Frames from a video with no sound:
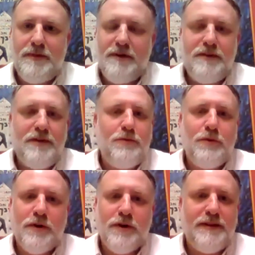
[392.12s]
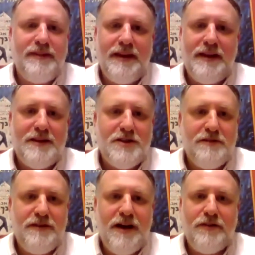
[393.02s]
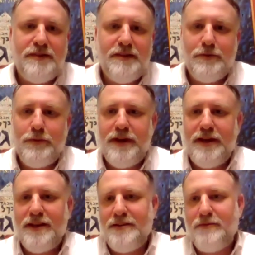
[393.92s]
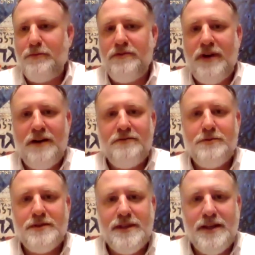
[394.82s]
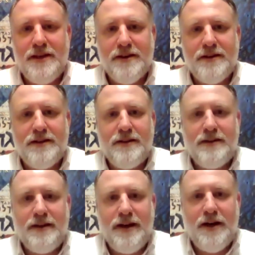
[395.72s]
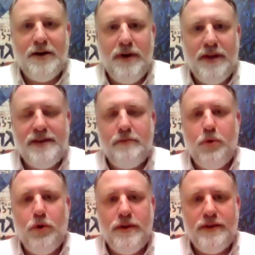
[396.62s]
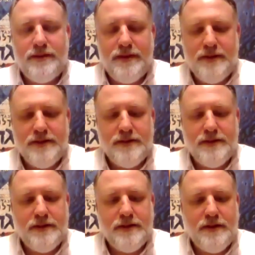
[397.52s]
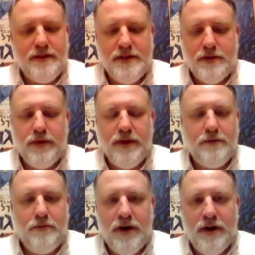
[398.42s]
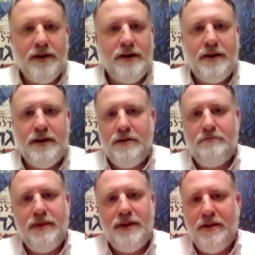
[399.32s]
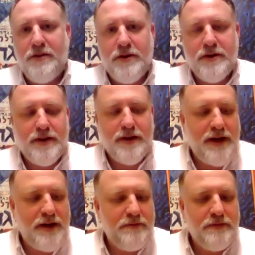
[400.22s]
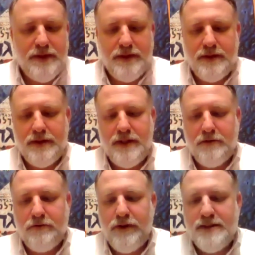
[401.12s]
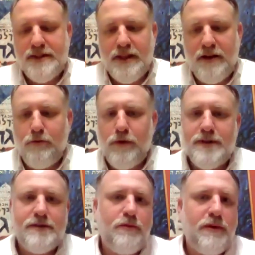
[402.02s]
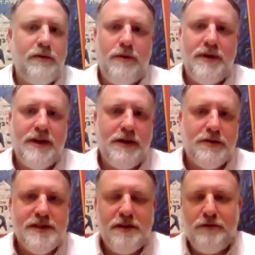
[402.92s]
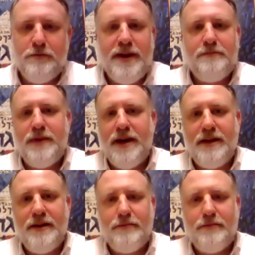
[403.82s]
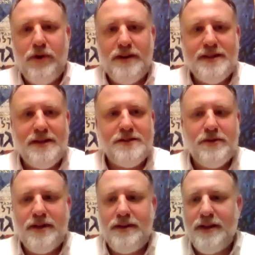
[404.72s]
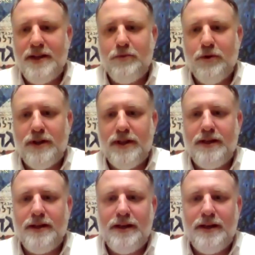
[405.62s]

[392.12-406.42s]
If you were to sit at the Shiva house this week, and Rabbi was there at some point this week, among many other dear friends and loved ones, Rabbi Yair Silva, my predecessor in Berkeley.